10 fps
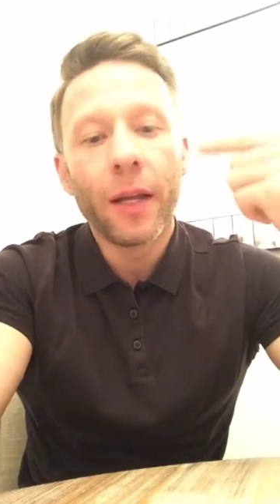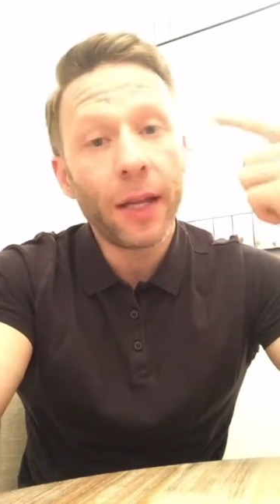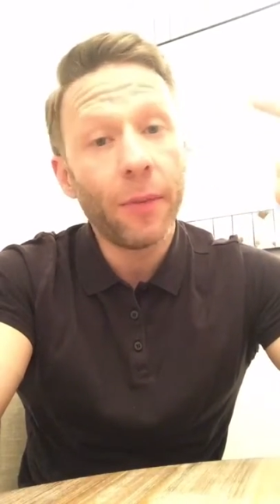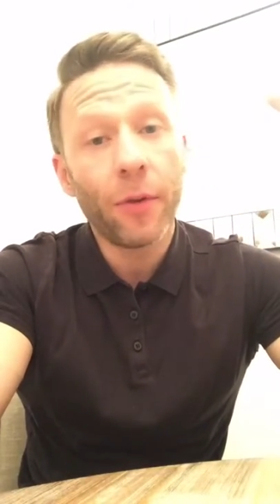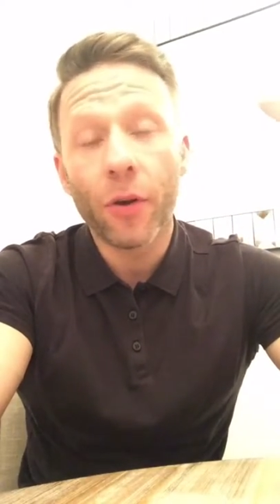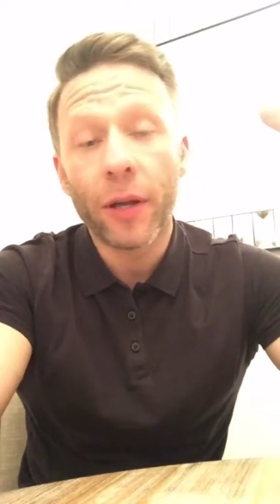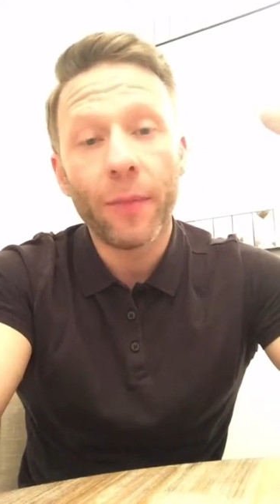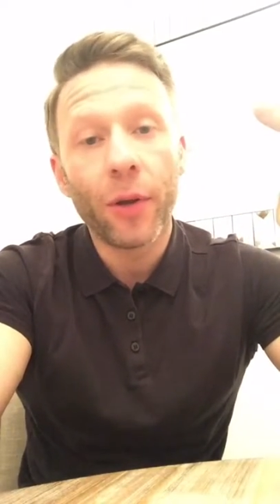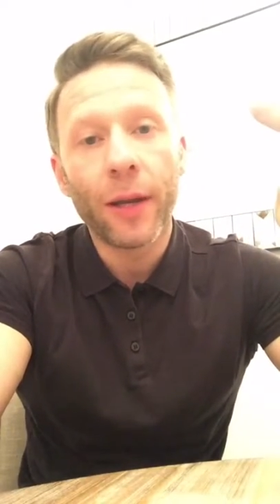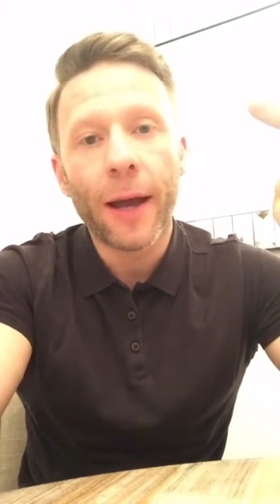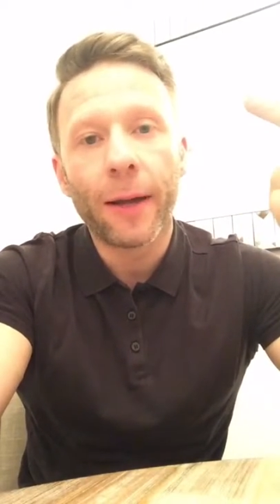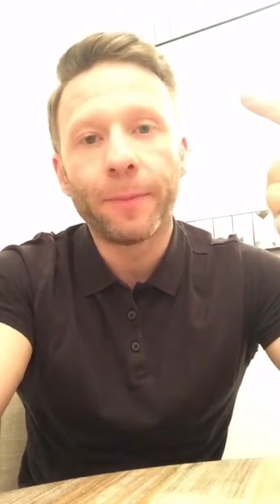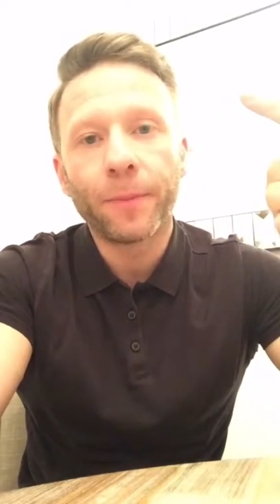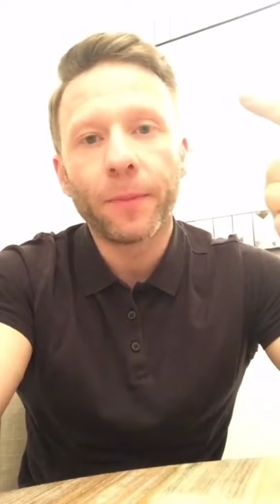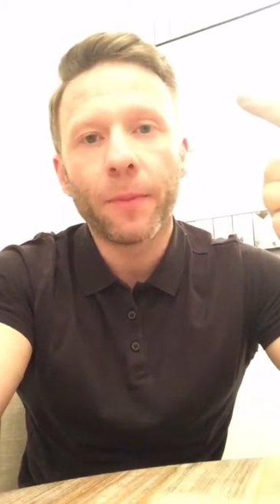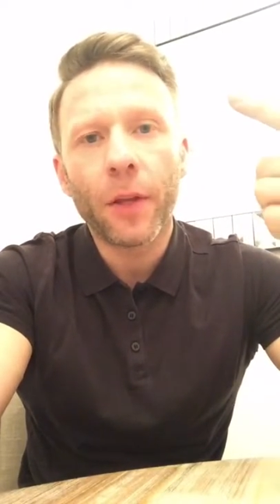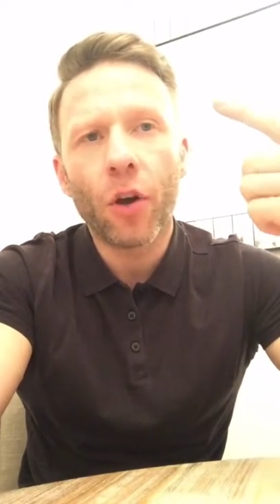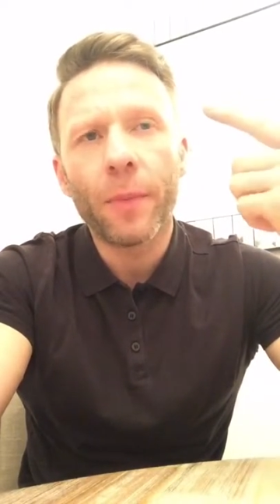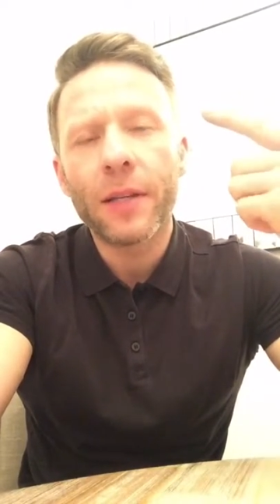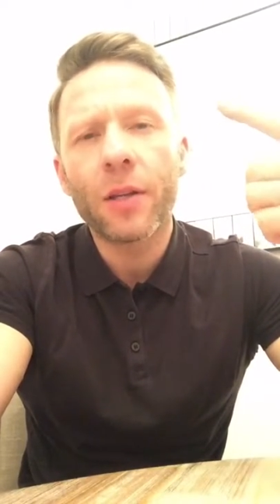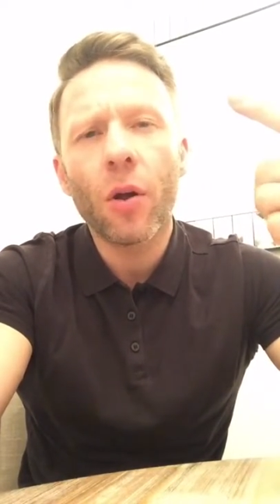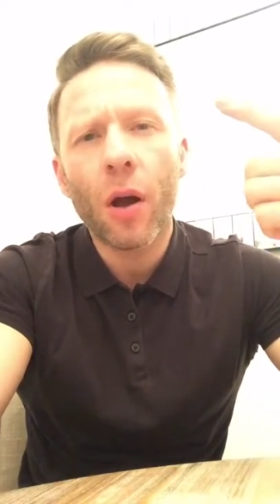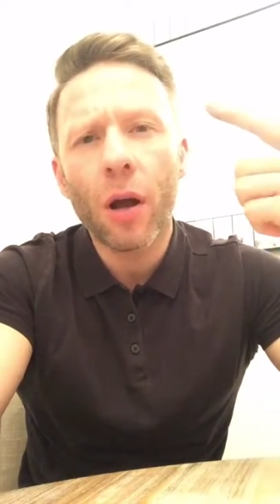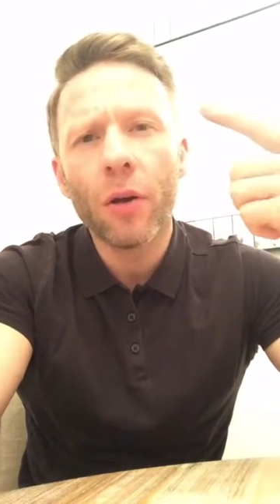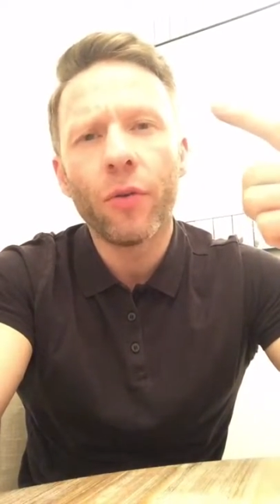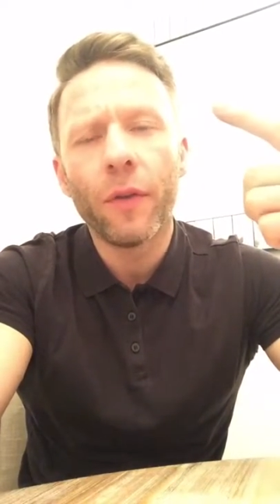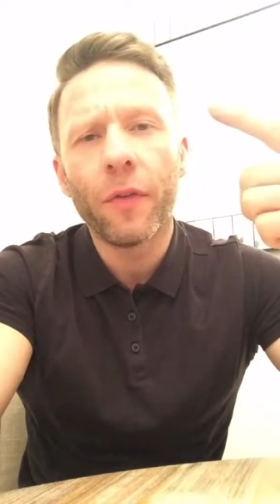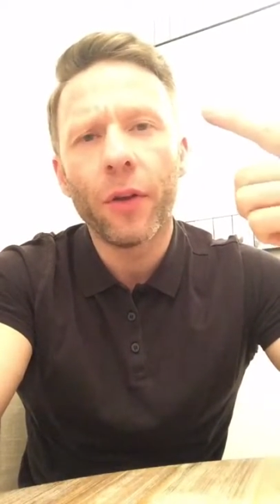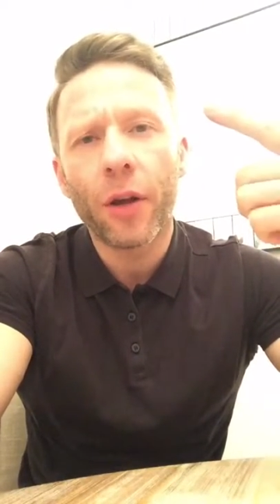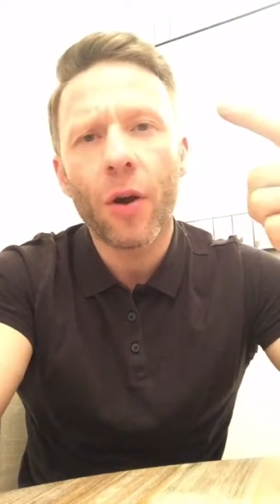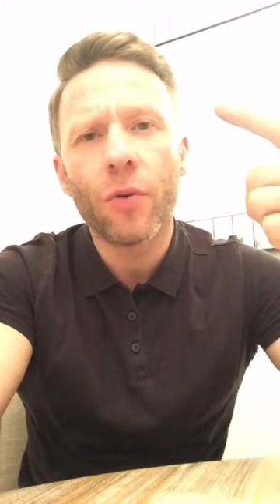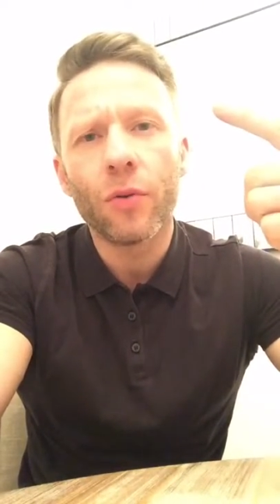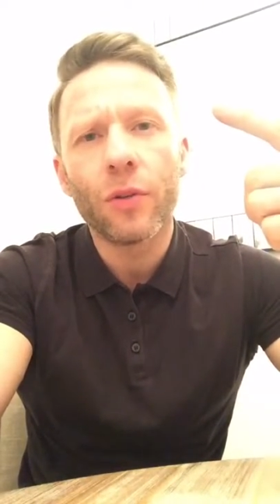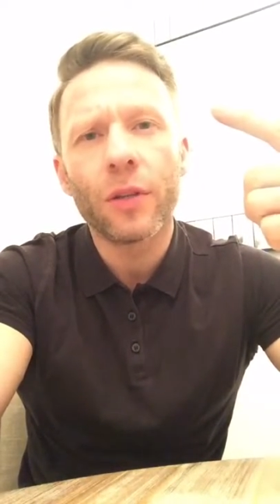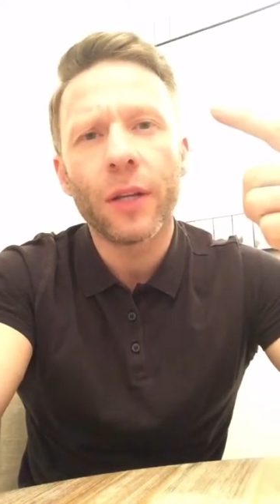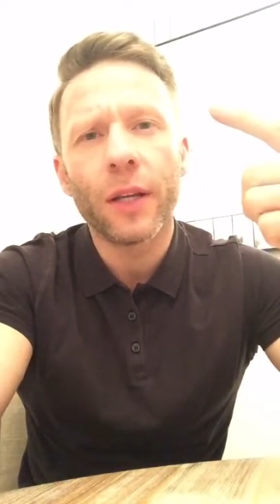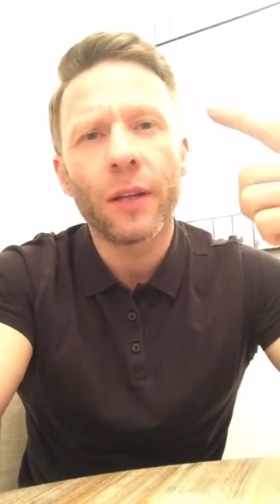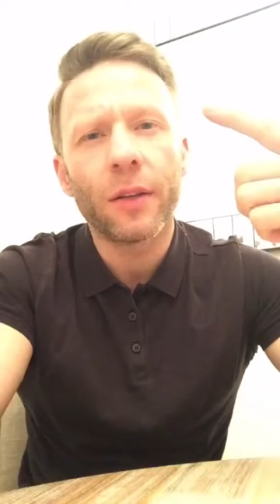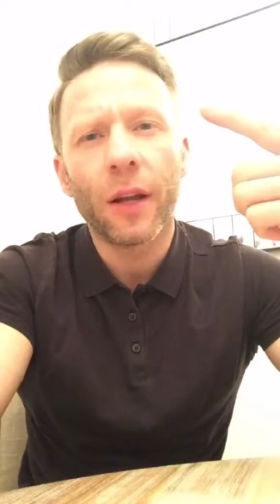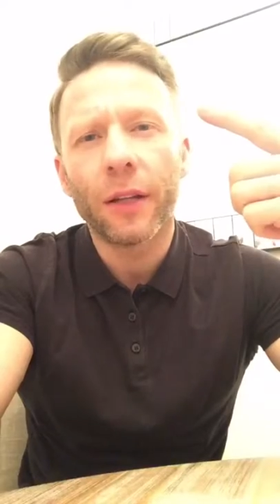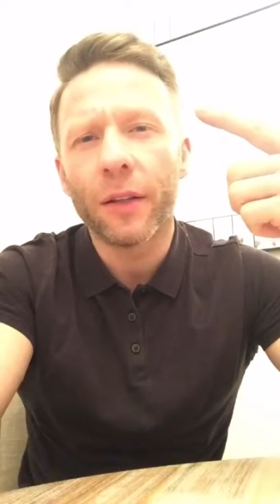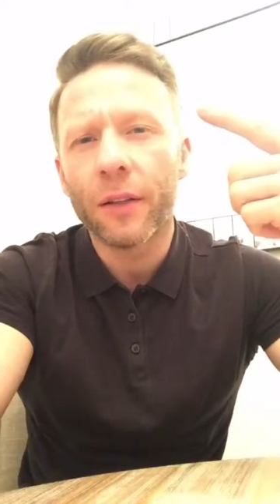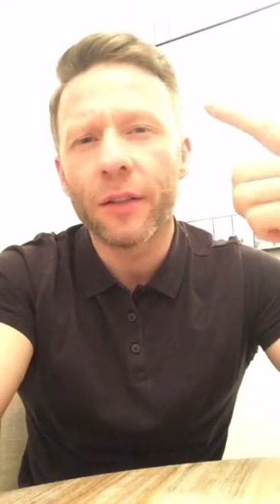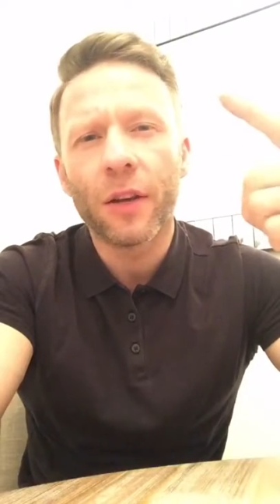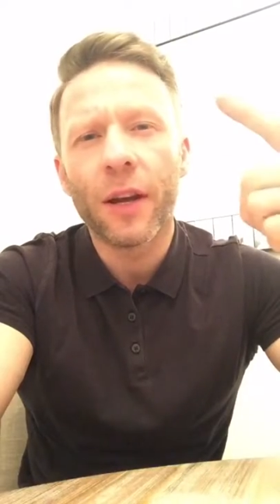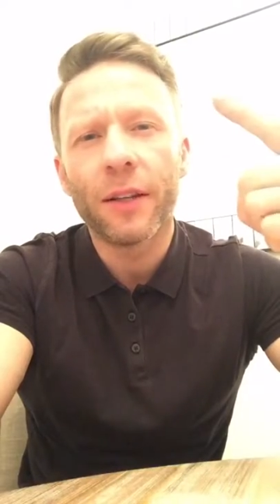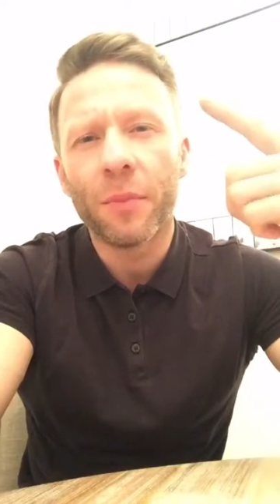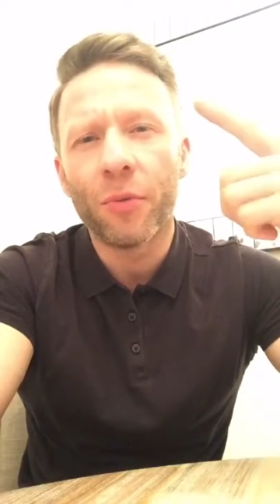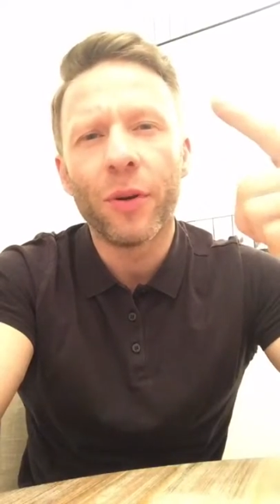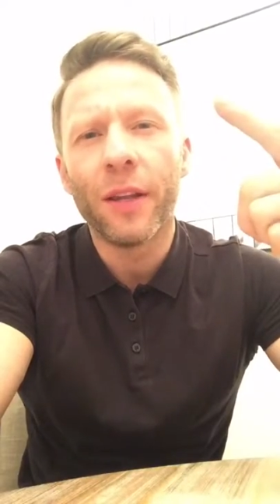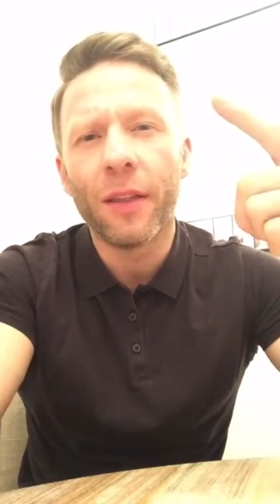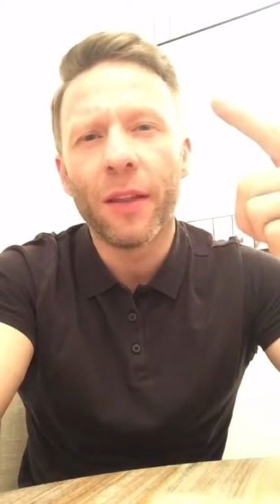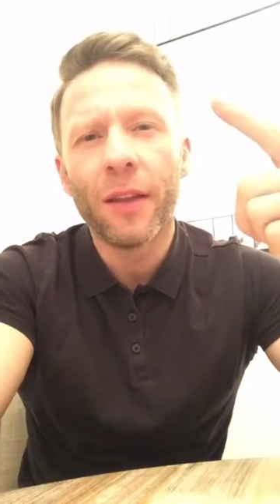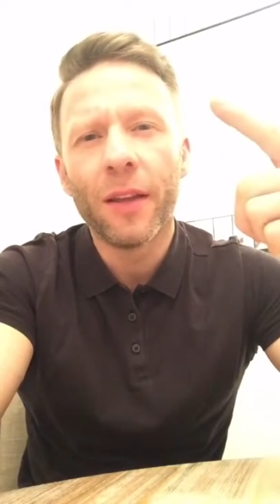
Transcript: Keep doing that. You've got to be so hungry for your goals that it's like the desire to breathe.